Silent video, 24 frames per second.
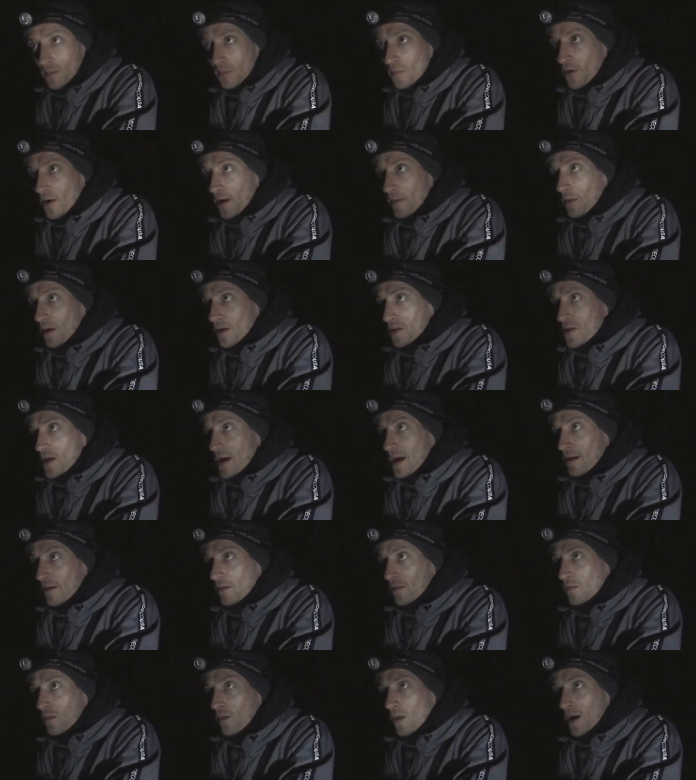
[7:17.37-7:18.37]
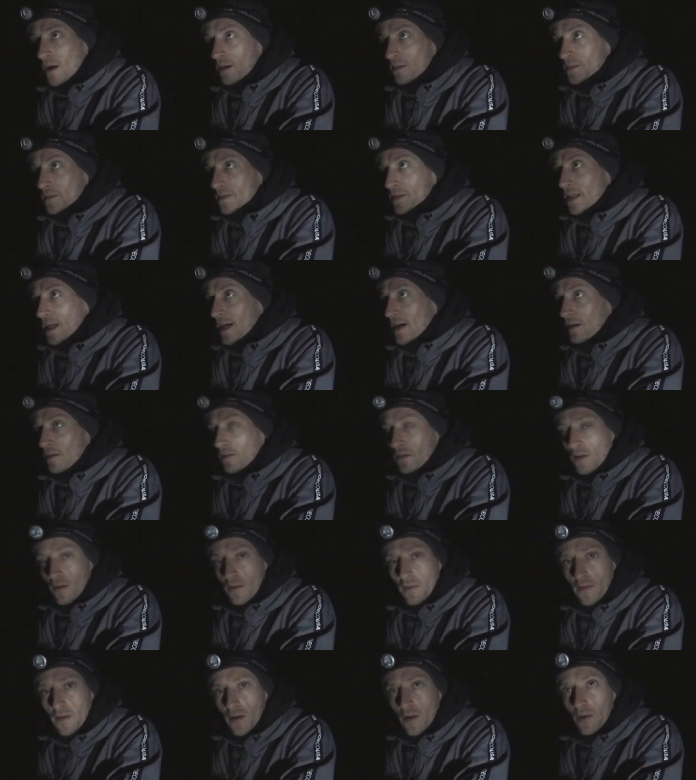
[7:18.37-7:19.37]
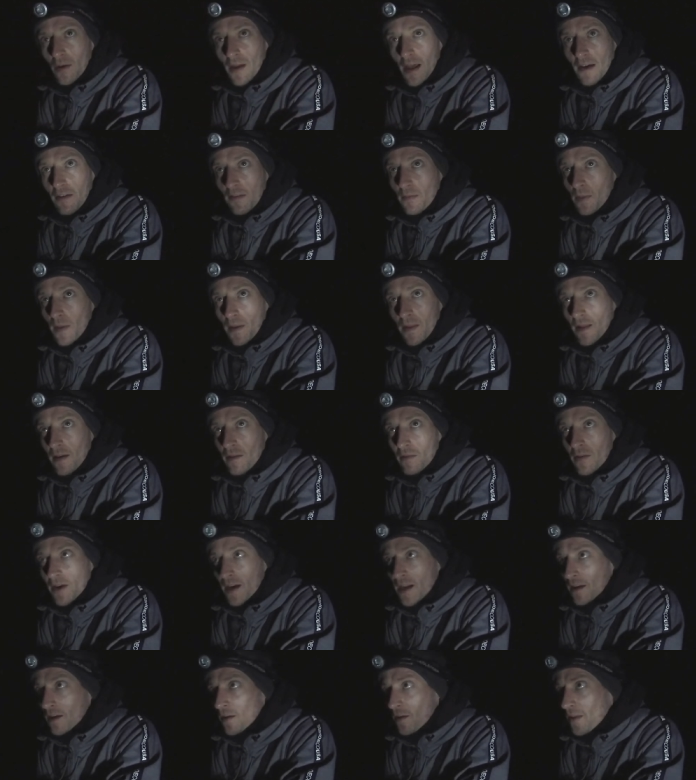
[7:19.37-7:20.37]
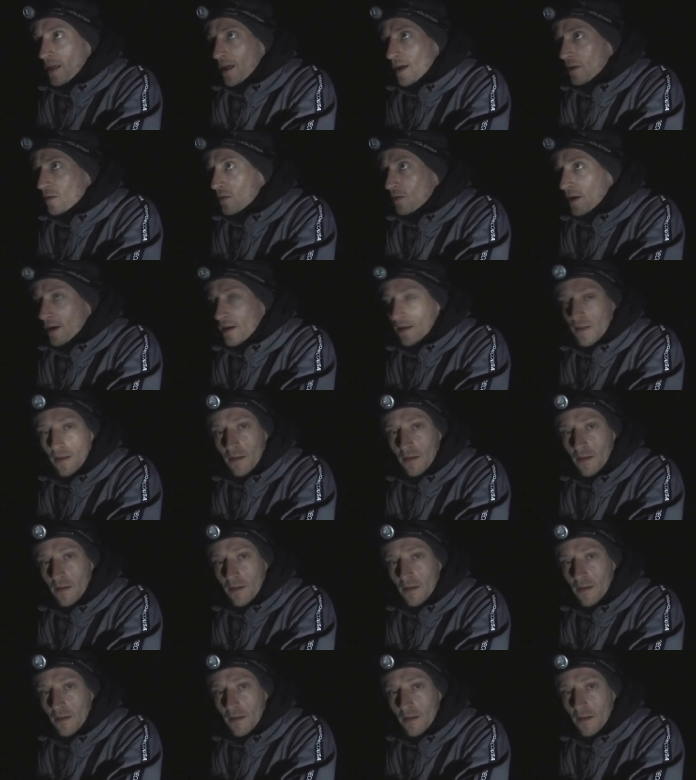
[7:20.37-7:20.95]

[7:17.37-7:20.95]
I'm pretty much out of worms now. I've got a few left, but they're really not that great.